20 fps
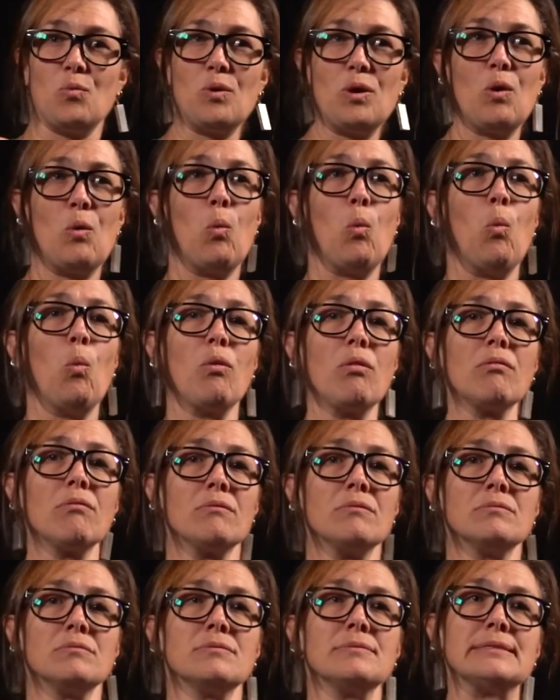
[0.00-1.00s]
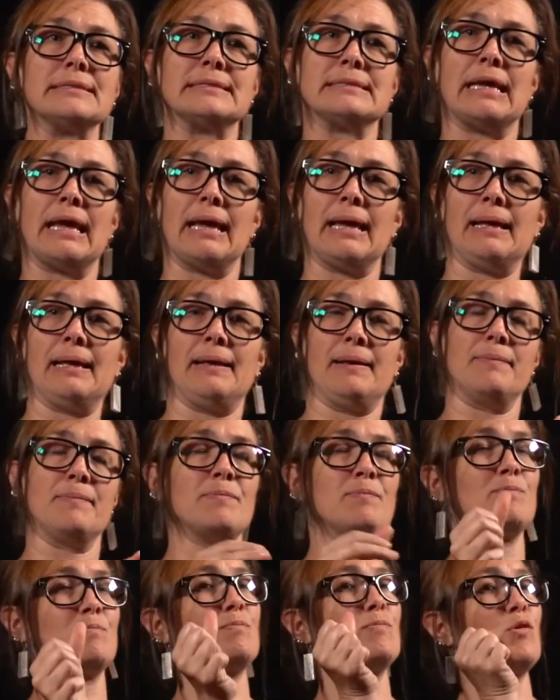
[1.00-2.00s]
the goal is so we
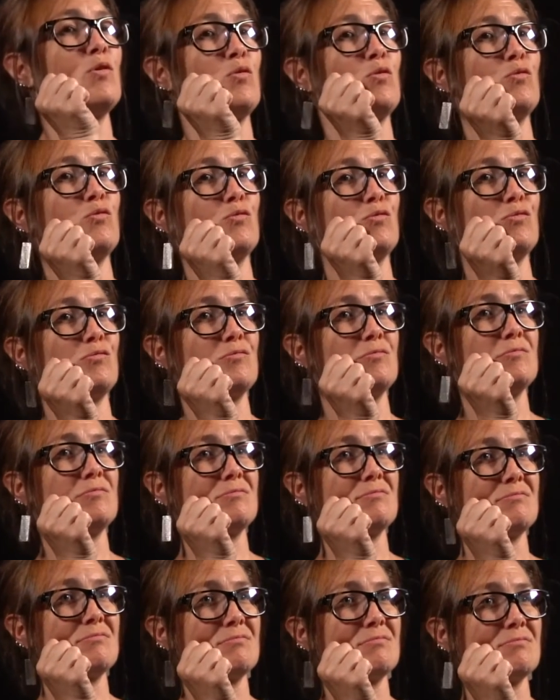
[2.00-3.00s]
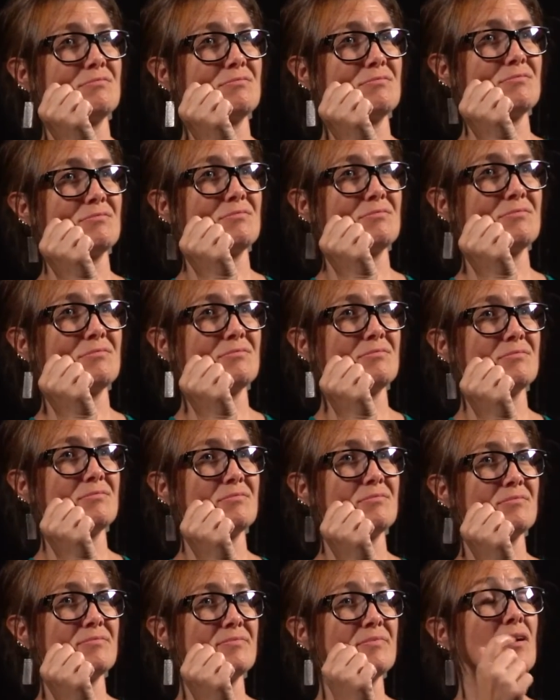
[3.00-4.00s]
can all work together on the same
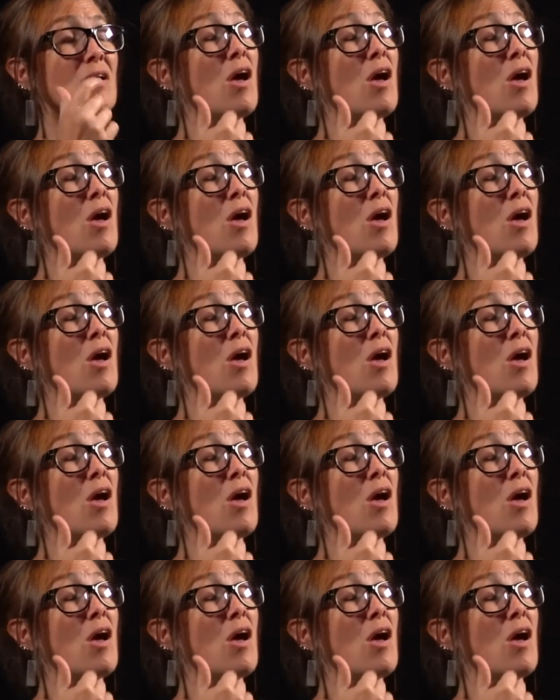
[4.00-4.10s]
page.